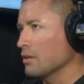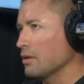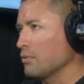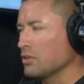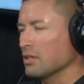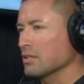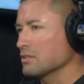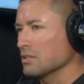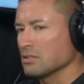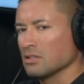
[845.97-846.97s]
Everything
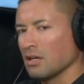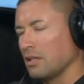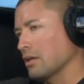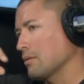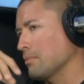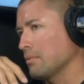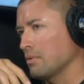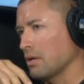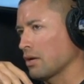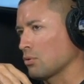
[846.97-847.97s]
is, is not like
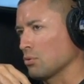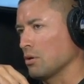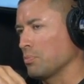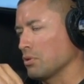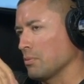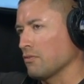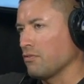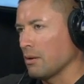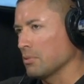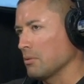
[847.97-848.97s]
I grew up with my
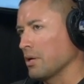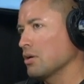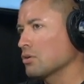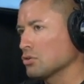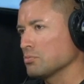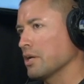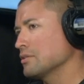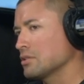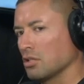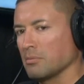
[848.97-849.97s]
family, my uncles, my
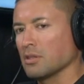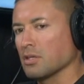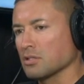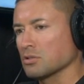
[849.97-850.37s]
aunts telling me things.